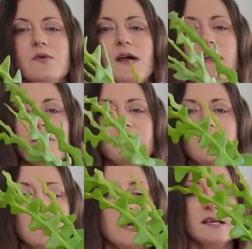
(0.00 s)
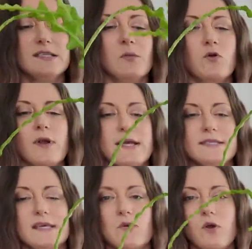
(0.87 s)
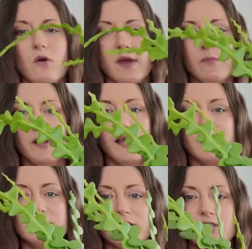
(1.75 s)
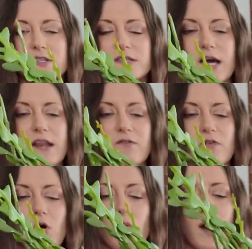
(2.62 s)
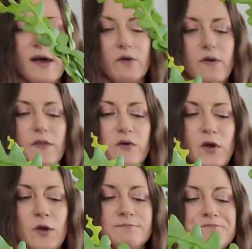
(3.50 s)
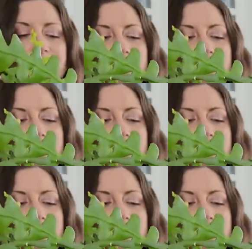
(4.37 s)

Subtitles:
I love some crazy growing plants that just kind of go wild on their own.